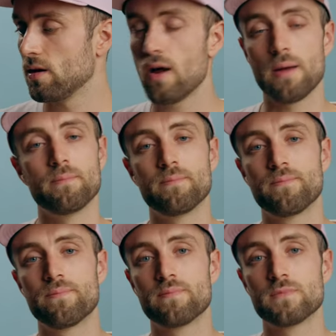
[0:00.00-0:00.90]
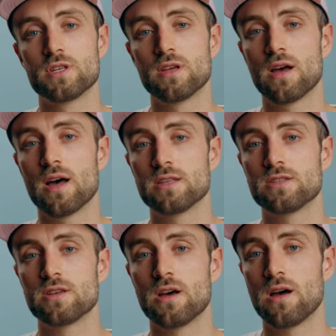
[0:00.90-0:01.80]
All right, see you
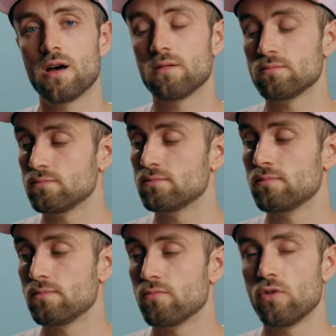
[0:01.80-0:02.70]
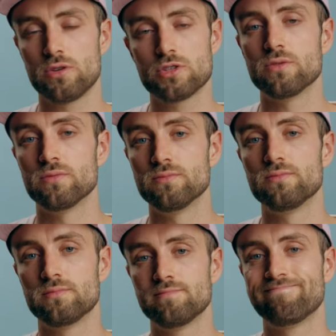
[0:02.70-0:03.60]
guys real soon.
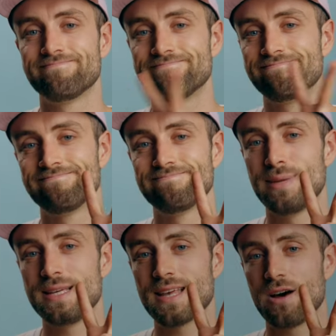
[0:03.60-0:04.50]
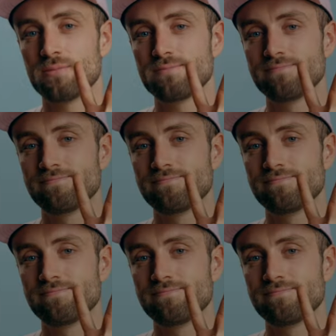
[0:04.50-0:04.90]
Peace out.